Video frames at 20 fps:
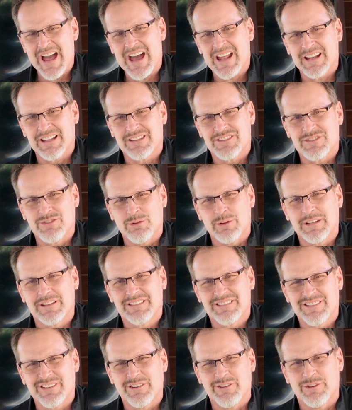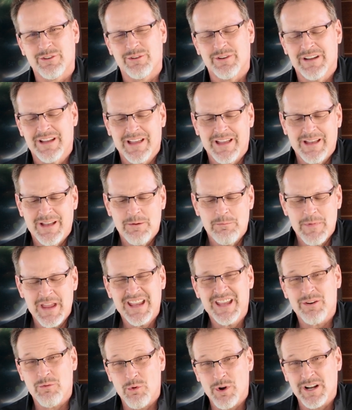added to it to
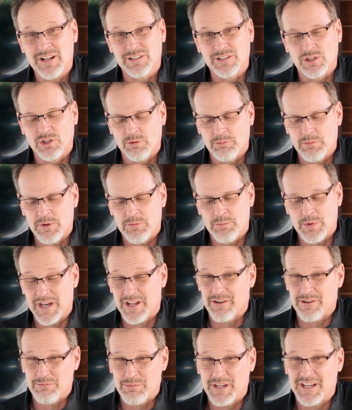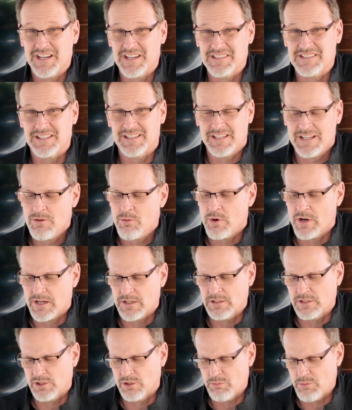make it work a little bit better because it did work
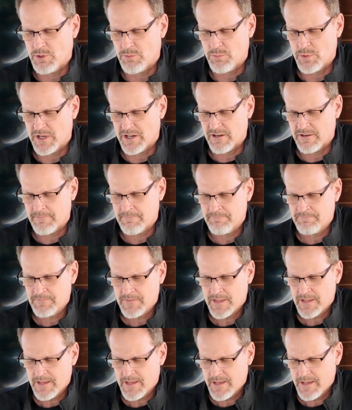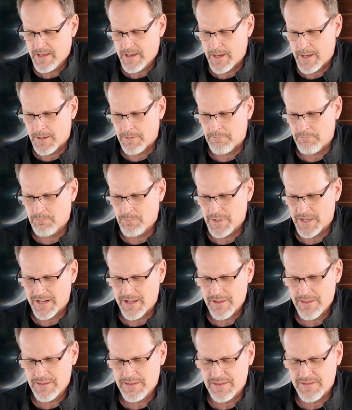a little bit better. Um, but
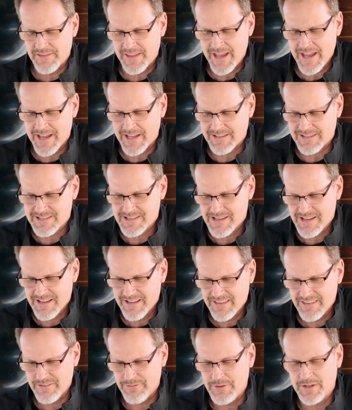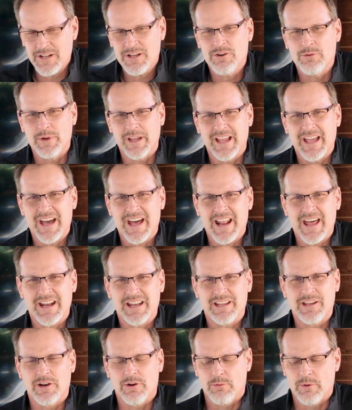other than that, the video we got out
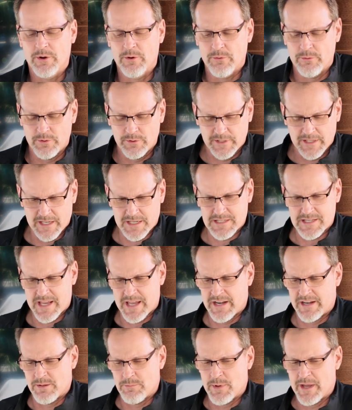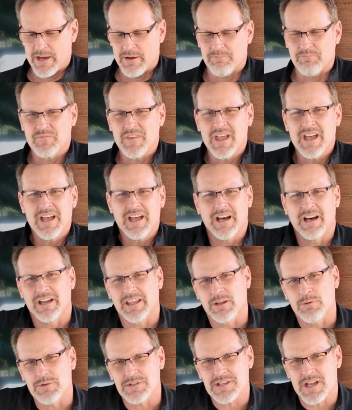of here, we were really excited about. Uh,
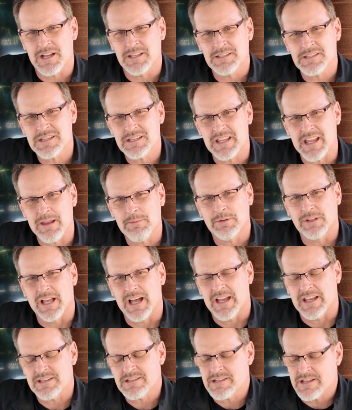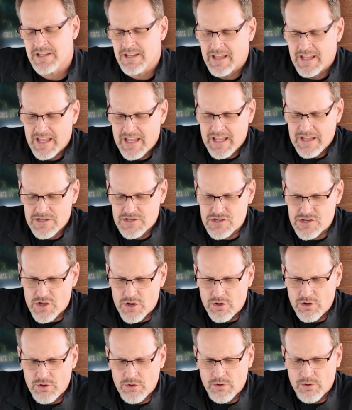it was unstabilized.
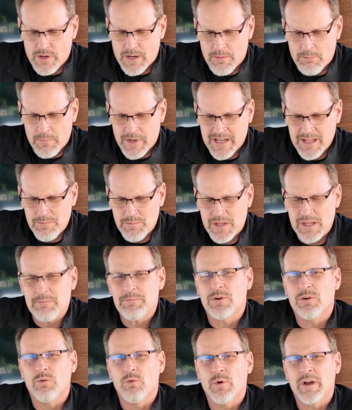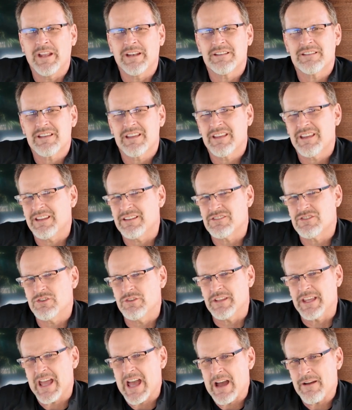So uh, many people went
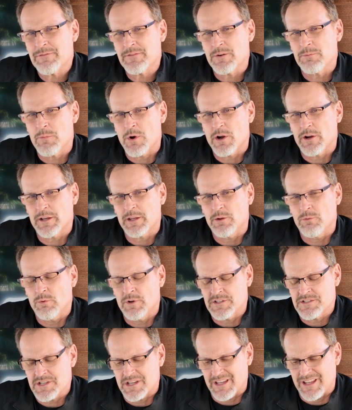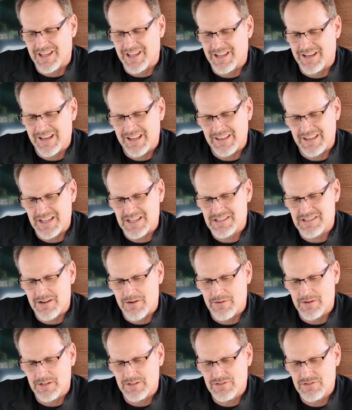to the aftermarket once again and they
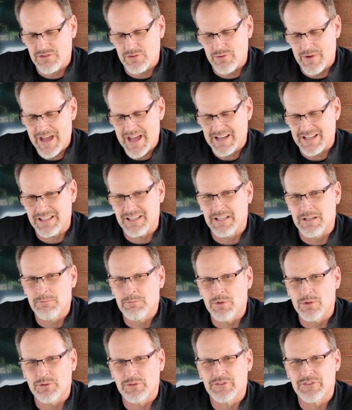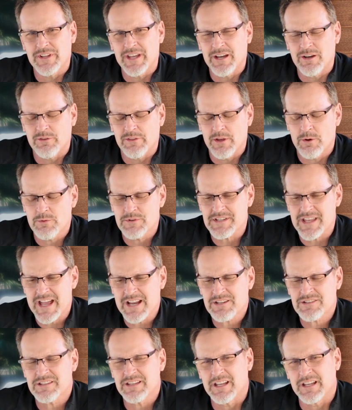started to add gimbals. Now, there was
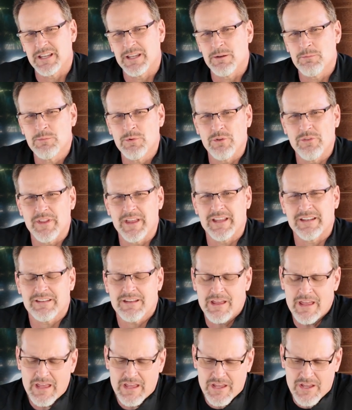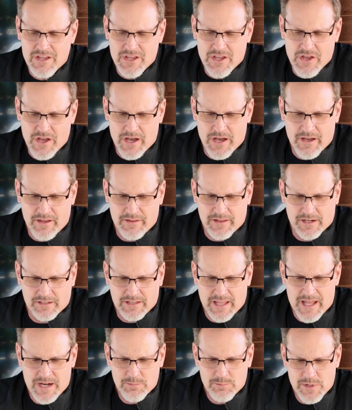actually a gimbal that, uh, that a
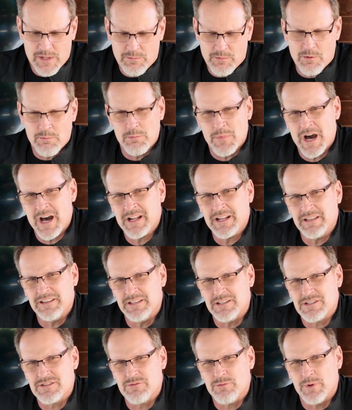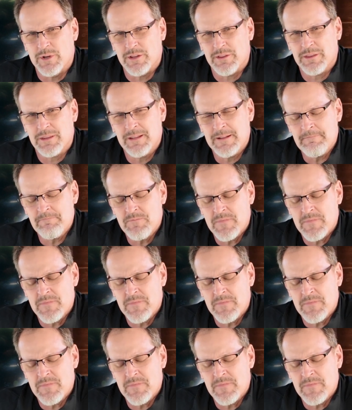lot of people modded this with,